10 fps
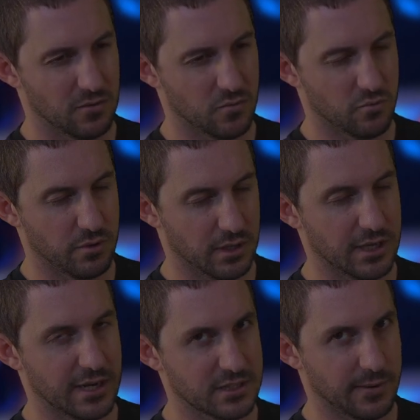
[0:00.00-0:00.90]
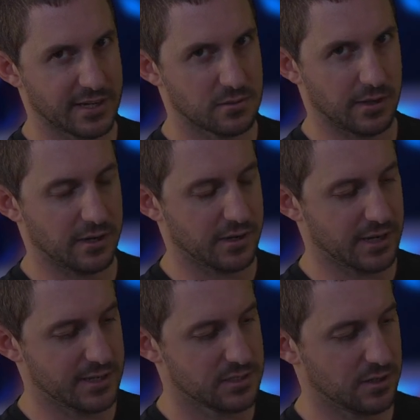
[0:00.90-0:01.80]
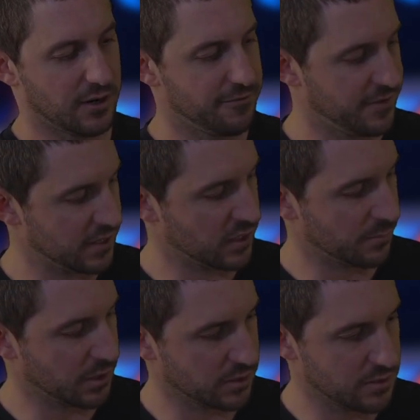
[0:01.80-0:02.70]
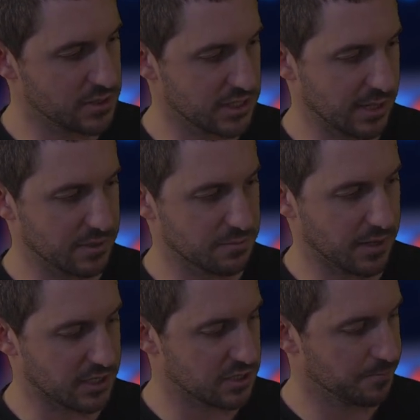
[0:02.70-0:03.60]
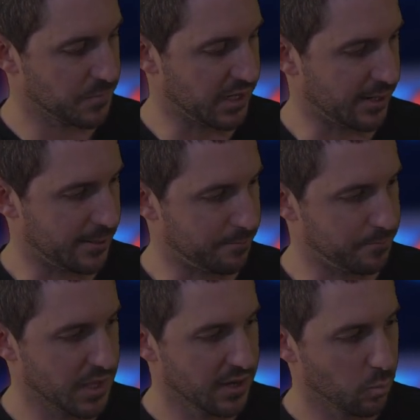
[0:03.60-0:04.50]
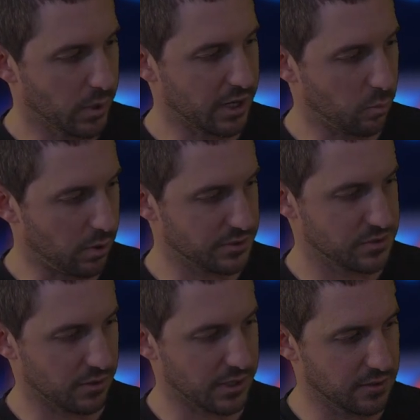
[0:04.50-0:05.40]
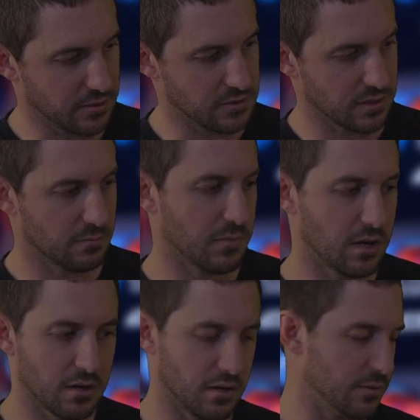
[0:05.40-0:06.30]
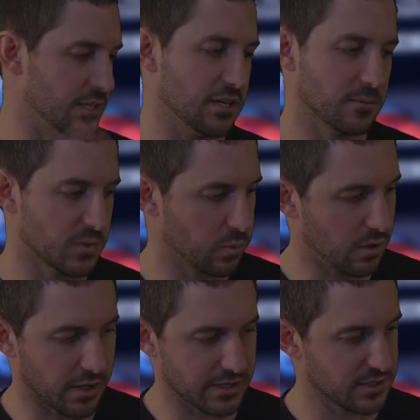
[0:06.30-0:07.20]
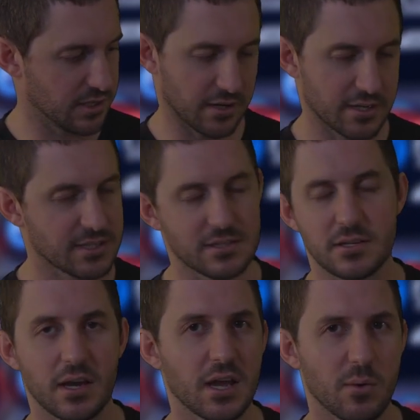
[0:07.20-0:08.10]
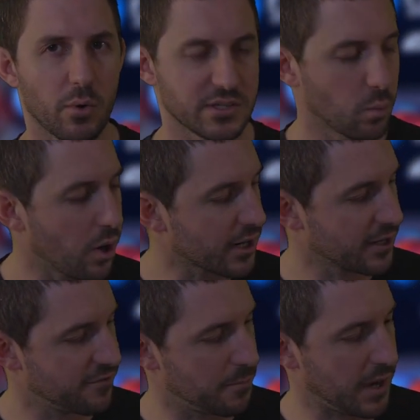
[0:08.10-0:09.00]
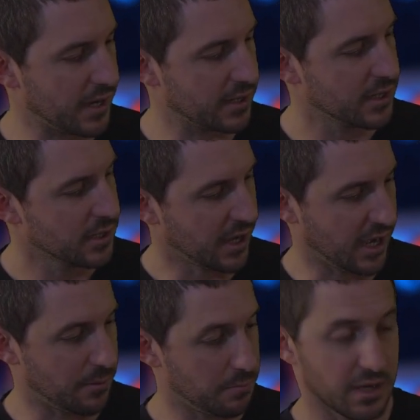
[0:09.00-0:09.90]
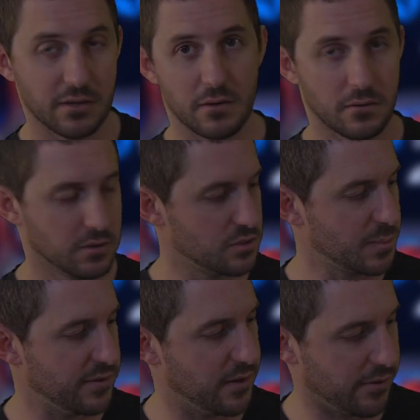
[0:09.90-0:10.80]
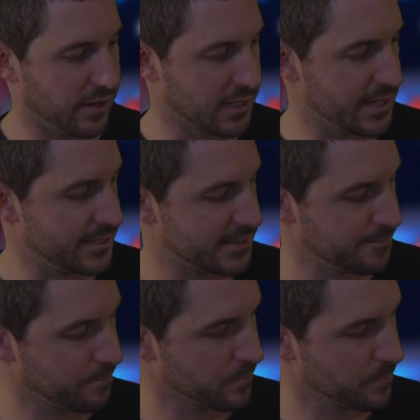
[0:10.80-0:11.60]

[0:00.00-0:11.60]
Really hard to actuate, okay? So I've found that I'm not using them as much. When I was trying to use them, I was hitting them twice, you know, it just wasn't working for me, but your use may vary, I guess.